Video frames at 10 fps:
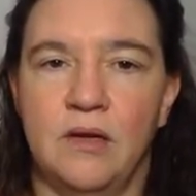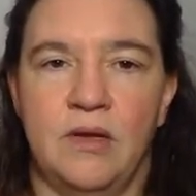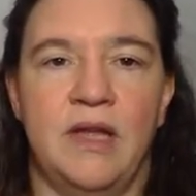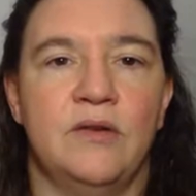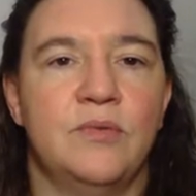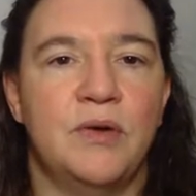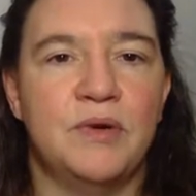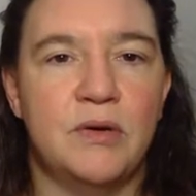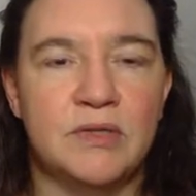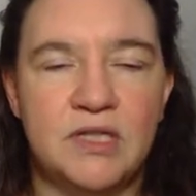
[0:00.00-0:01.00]
And well, we
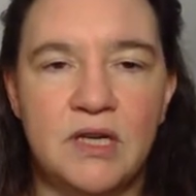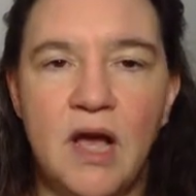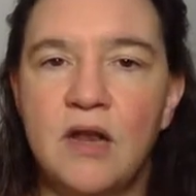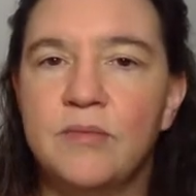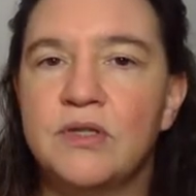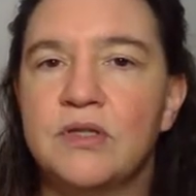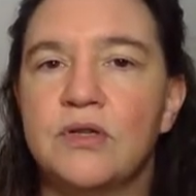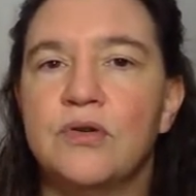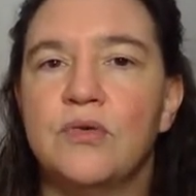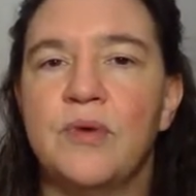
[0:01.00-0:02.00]
know it's t columns,
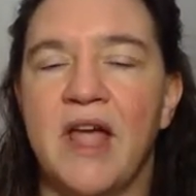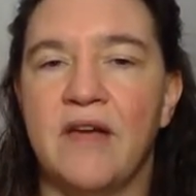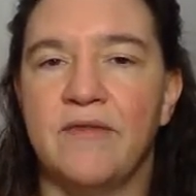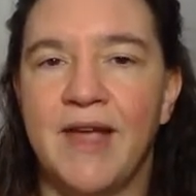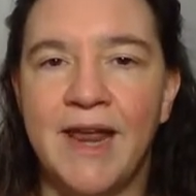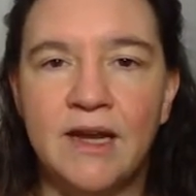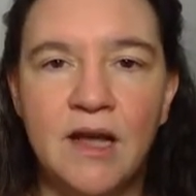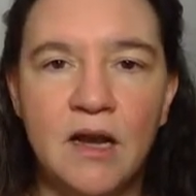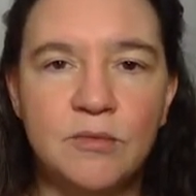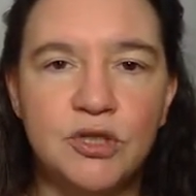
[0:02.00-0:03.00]
so we have n
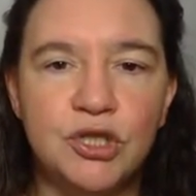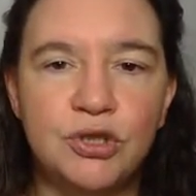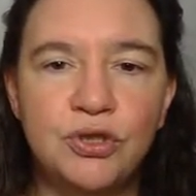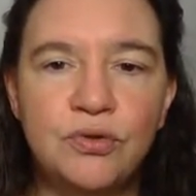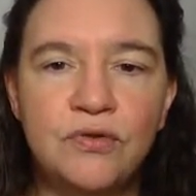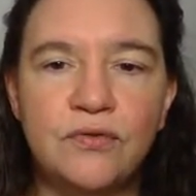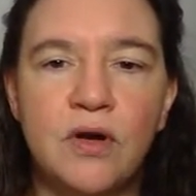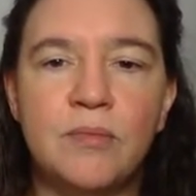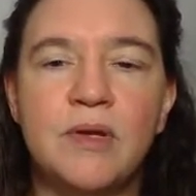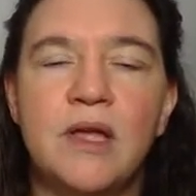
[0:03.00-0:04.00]
columns to choose
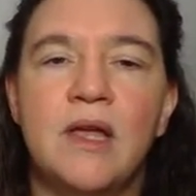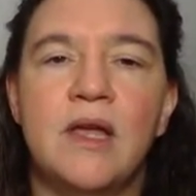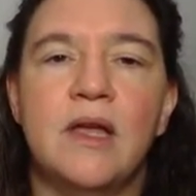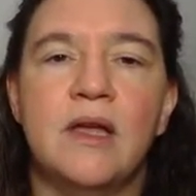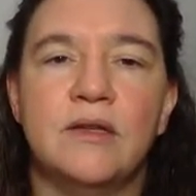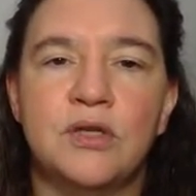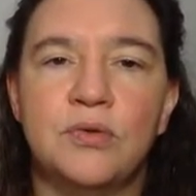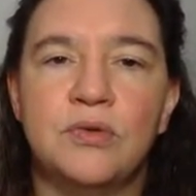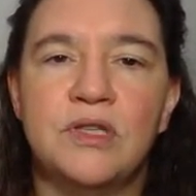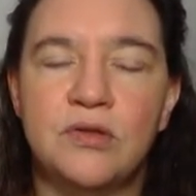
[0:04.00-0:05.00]
from. So
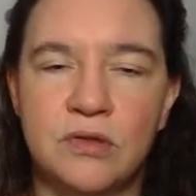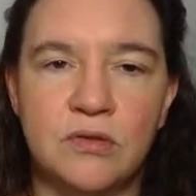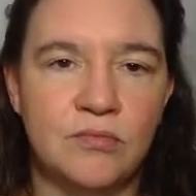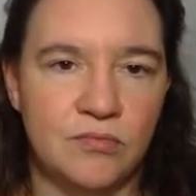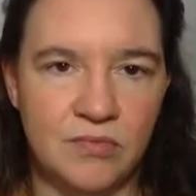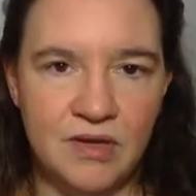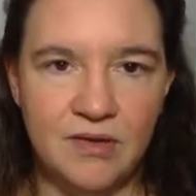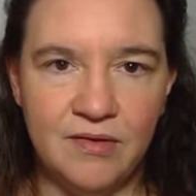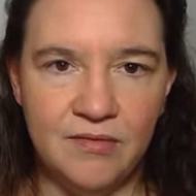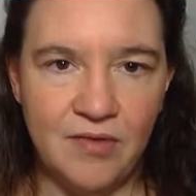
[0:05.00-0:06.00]
this
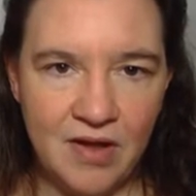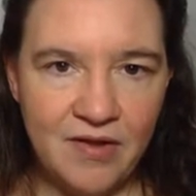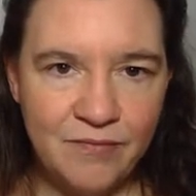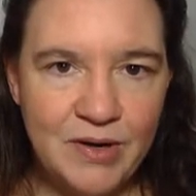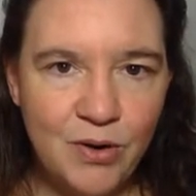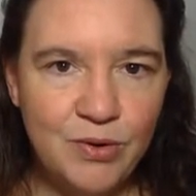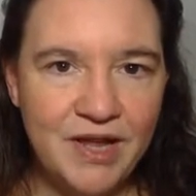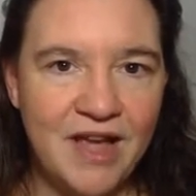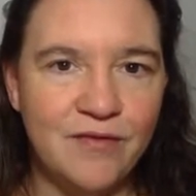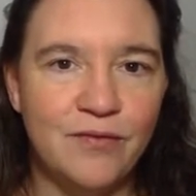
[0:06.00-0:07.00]
will only
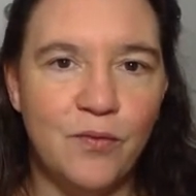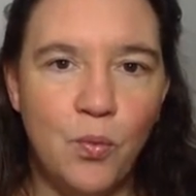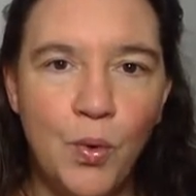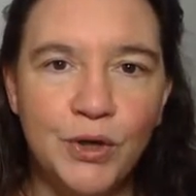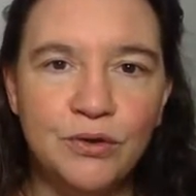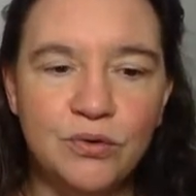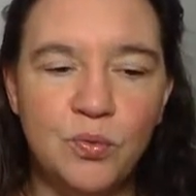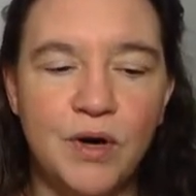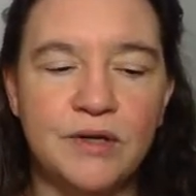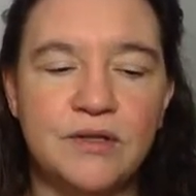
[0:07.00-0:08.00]
have one good
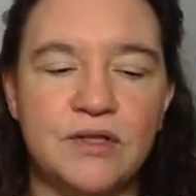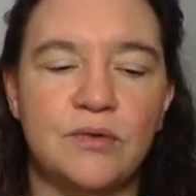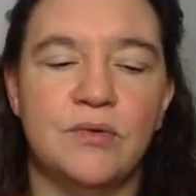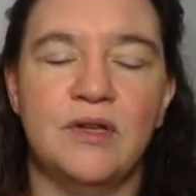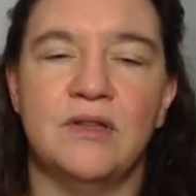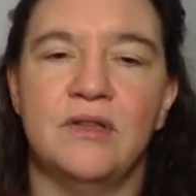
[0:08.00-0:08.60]
one. So